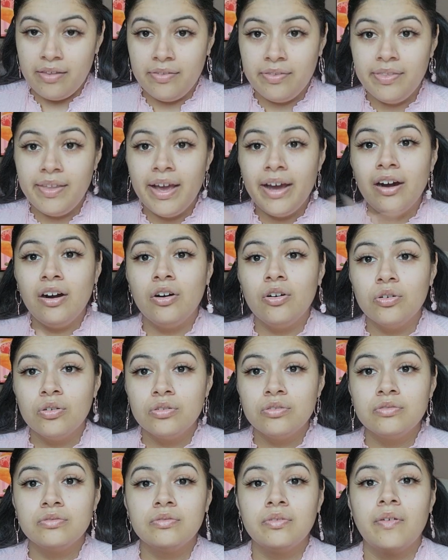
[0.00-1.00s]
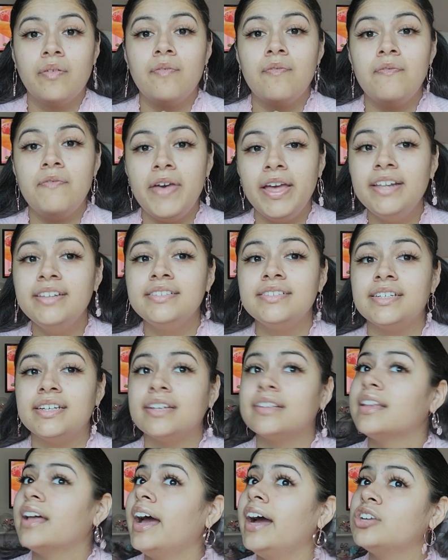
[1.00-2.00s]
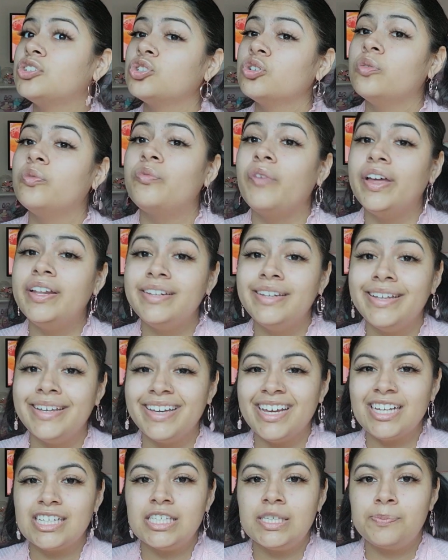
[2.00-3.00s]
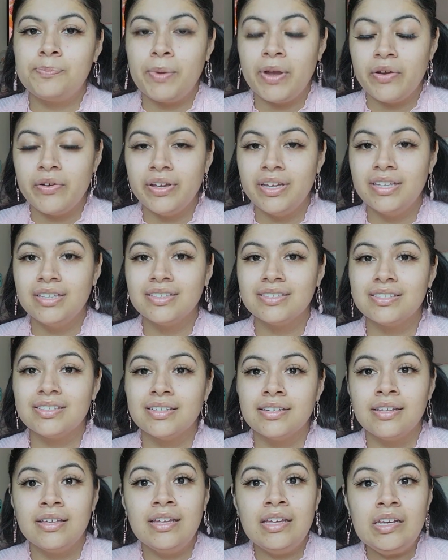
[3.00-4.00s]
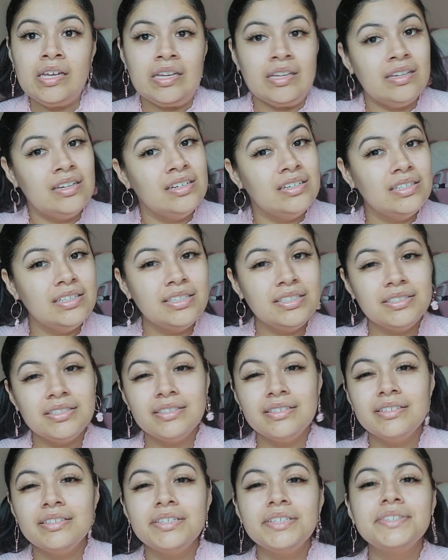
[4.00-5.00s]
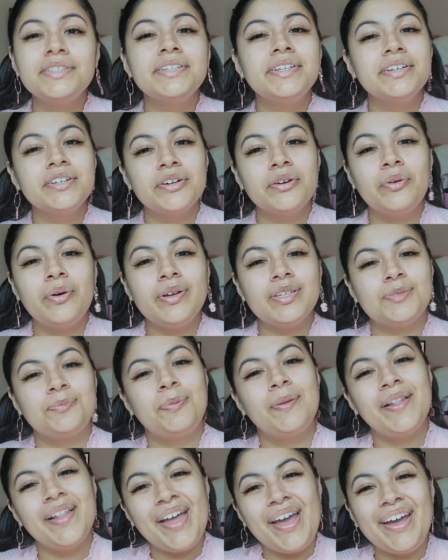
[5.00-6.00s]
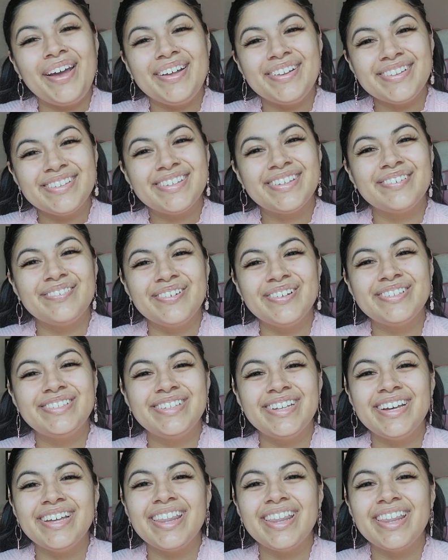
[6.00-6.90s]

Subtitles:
Now, vending, the actual vending experience, it didn't go as planned, we'll say